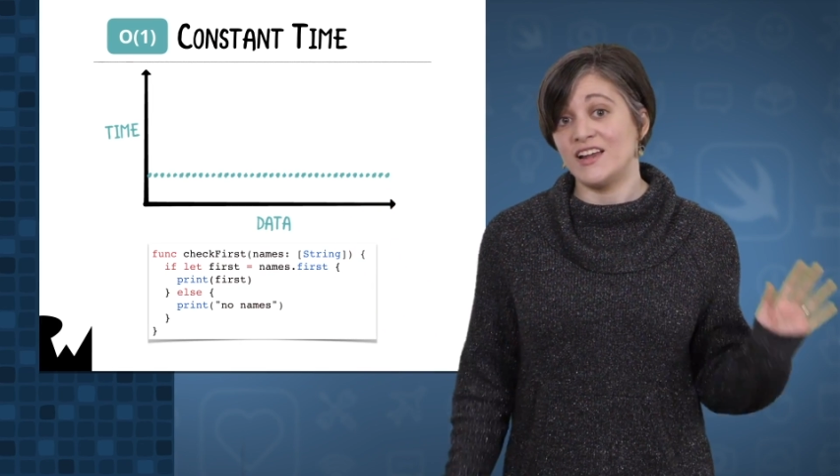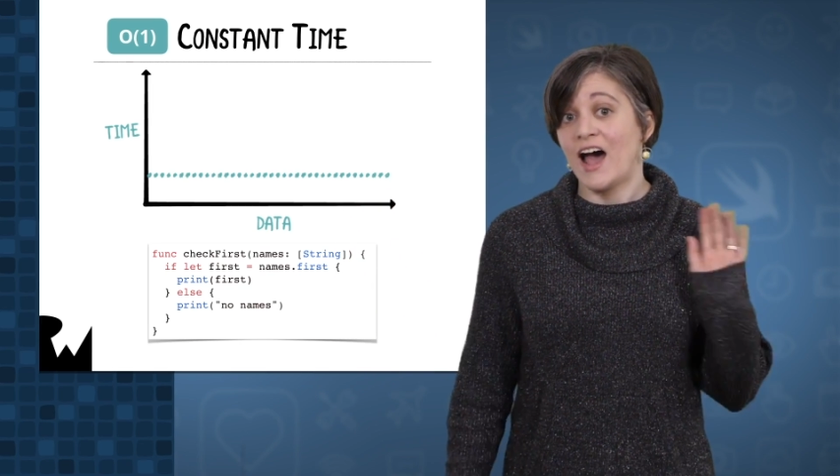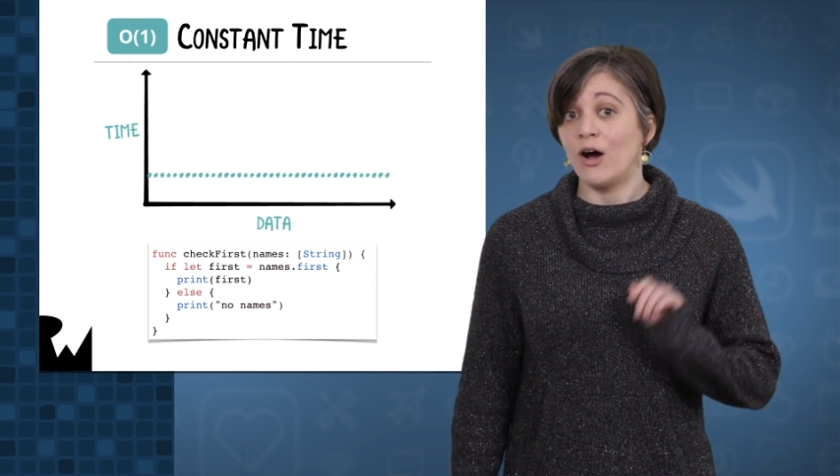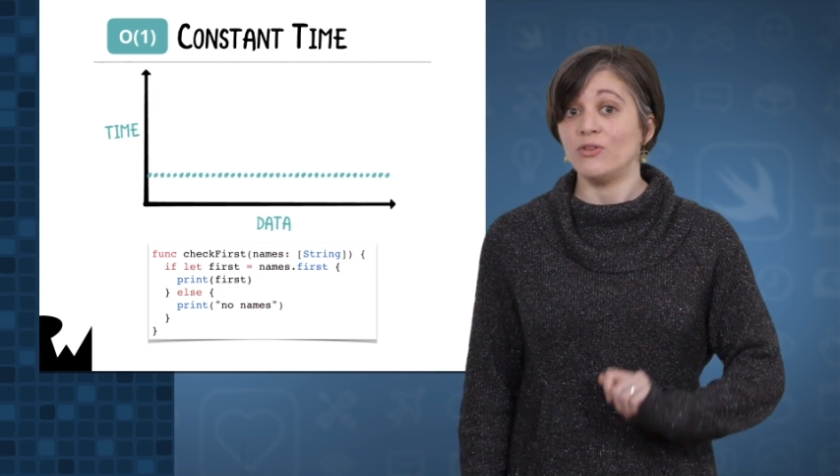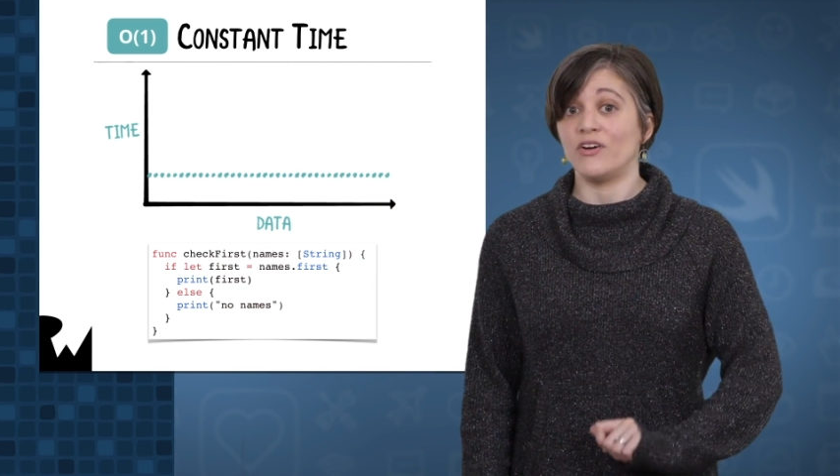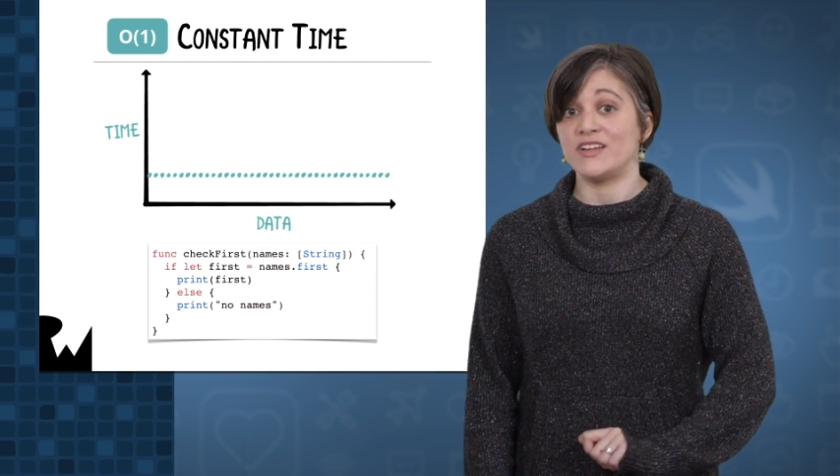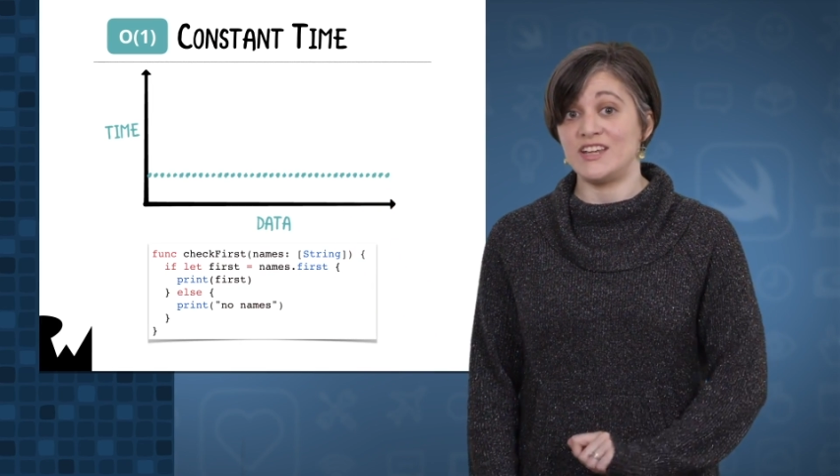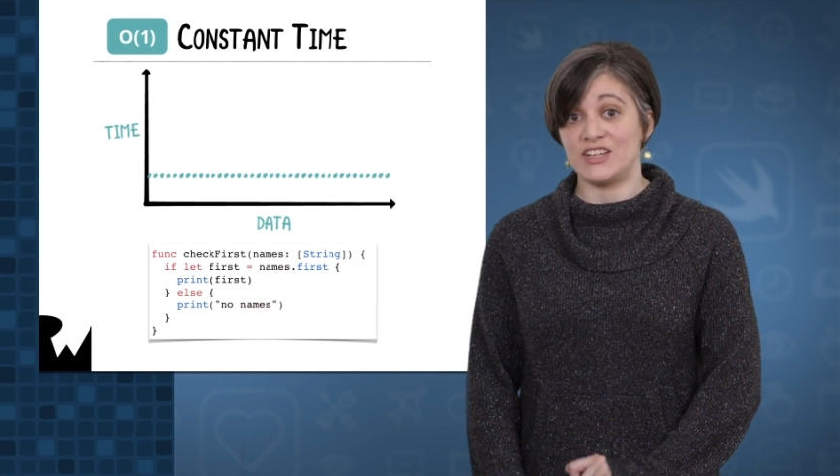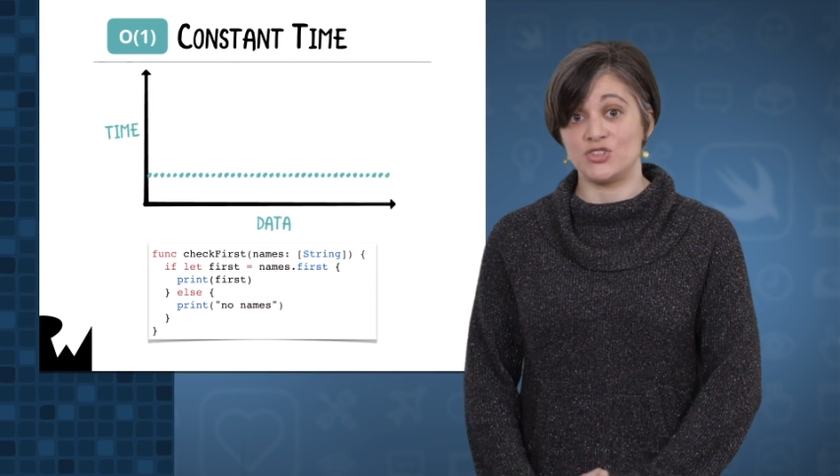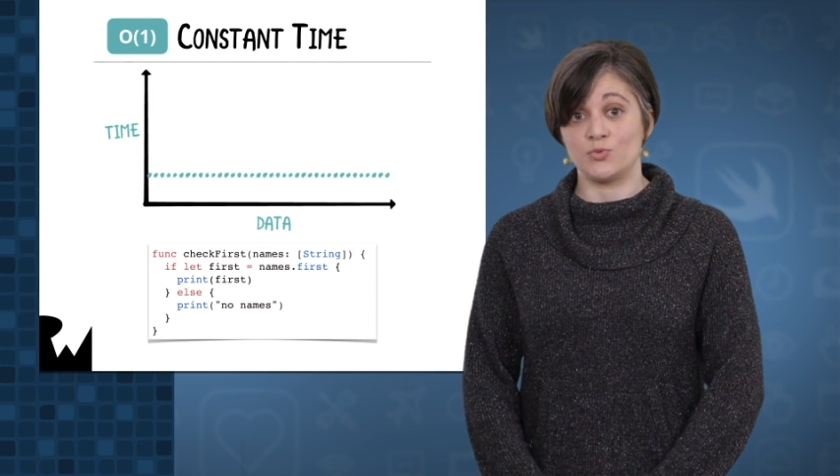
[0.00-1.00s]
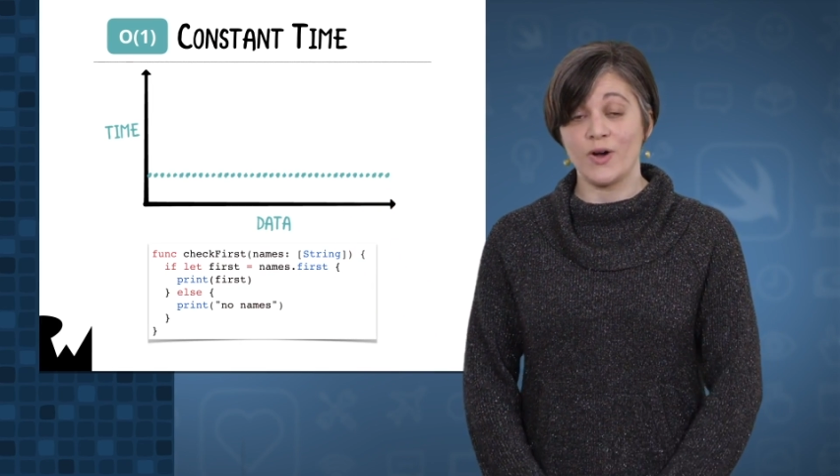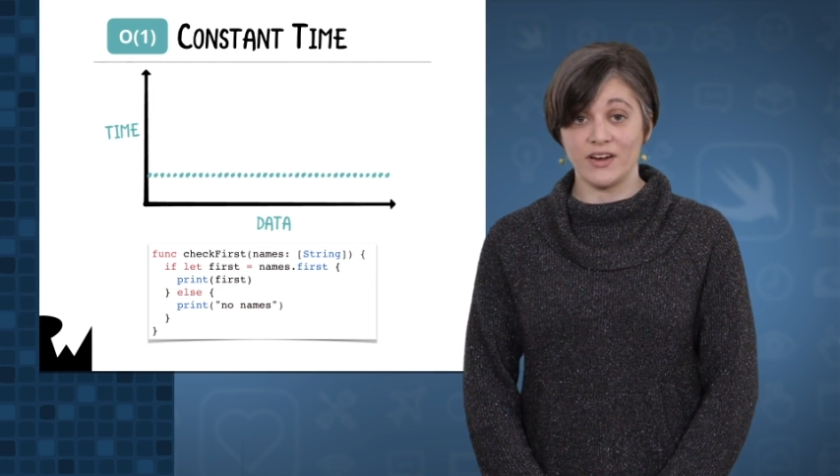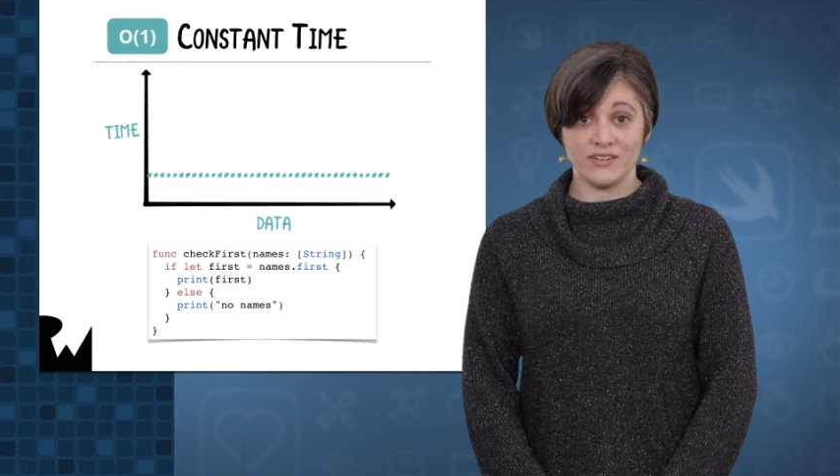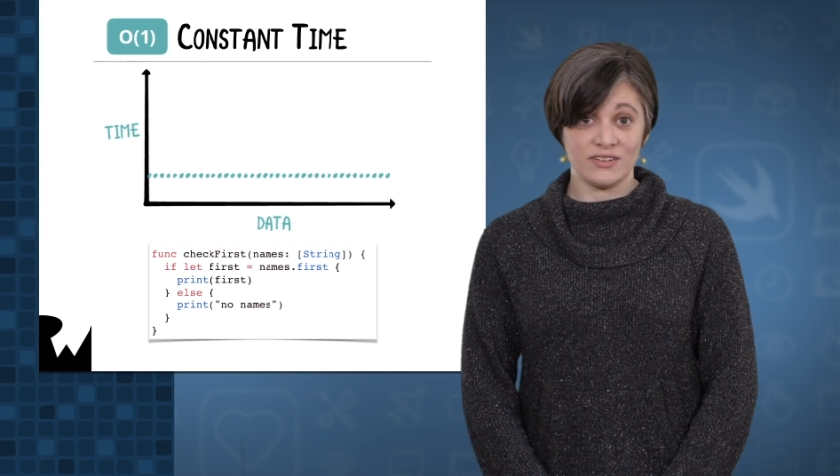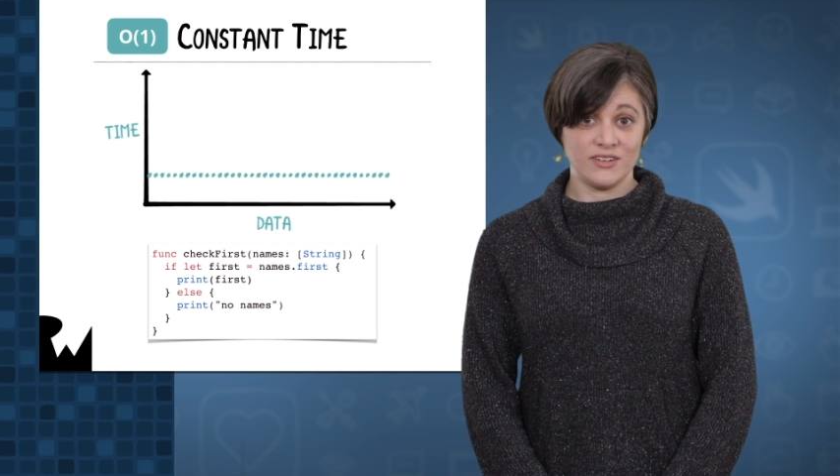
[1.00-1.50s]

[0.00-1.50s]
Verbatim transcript: on how long it takes to run.